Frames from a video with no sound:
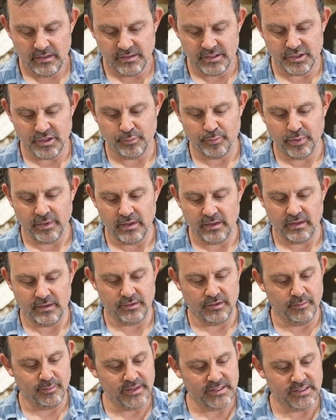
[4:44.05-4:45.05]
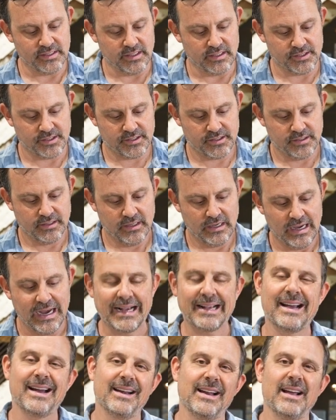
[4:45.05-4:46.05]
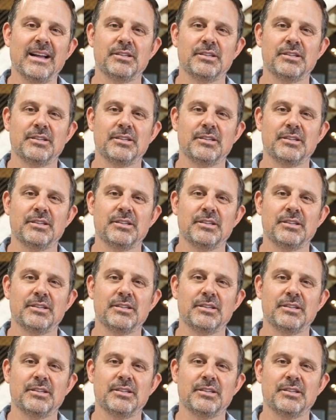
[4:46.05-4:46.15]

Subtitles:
Did you put it under a business? Kind of